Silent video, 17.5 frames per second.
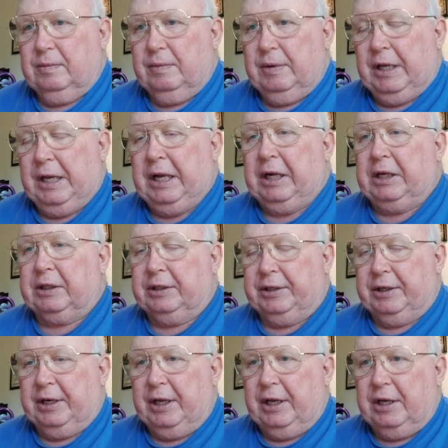
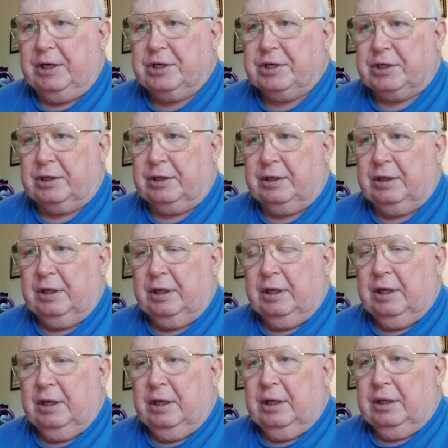inclination
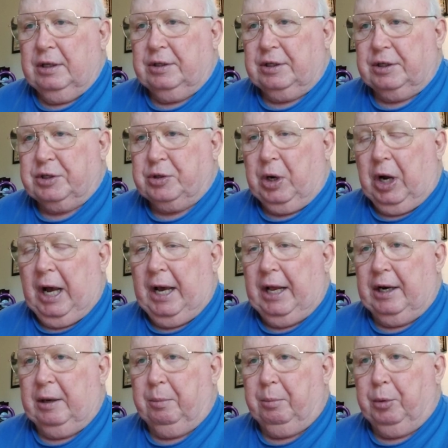to try
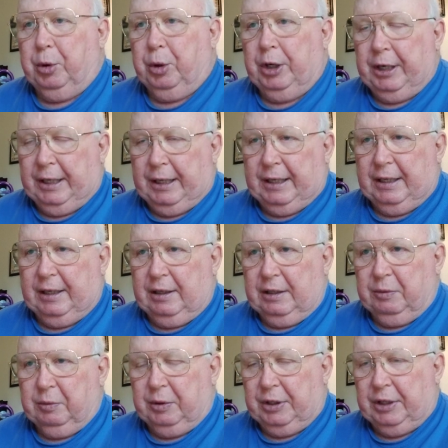to put it
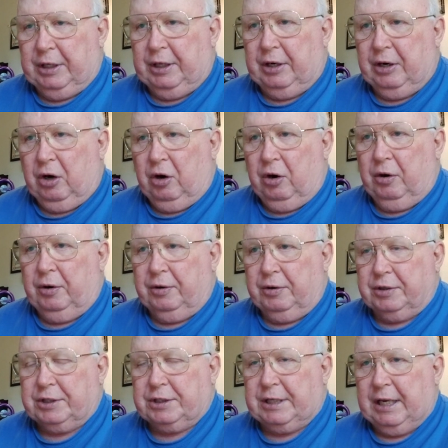within our
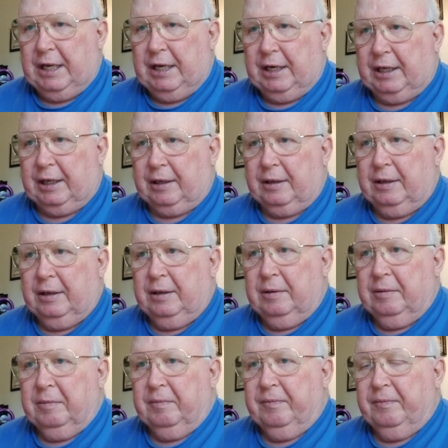understanding.
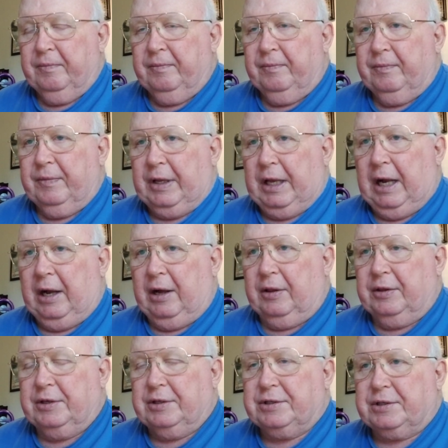Now,
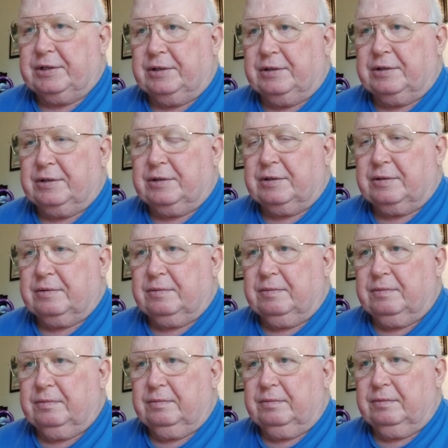this is
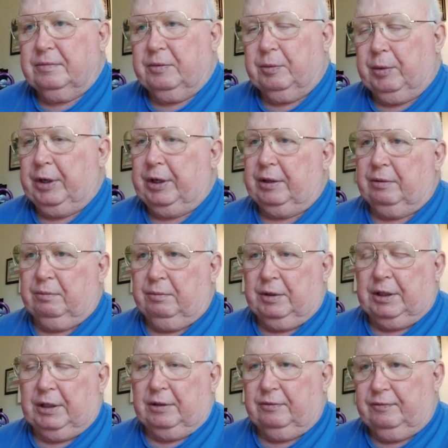written,
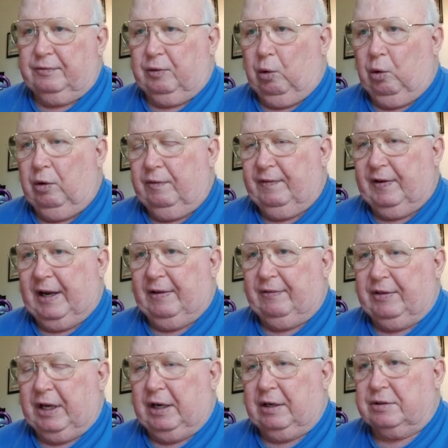4,000 or
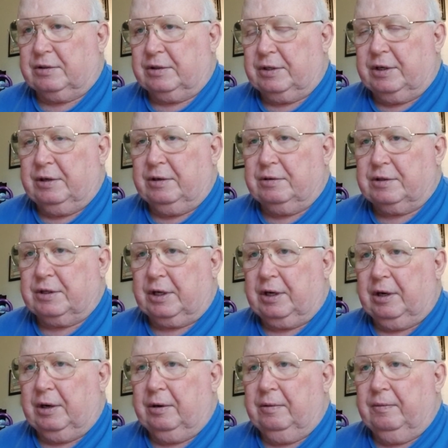5,000 years
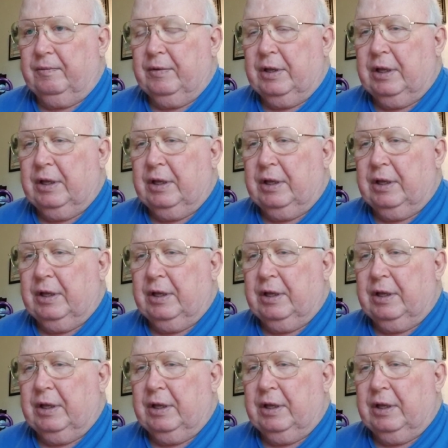ago.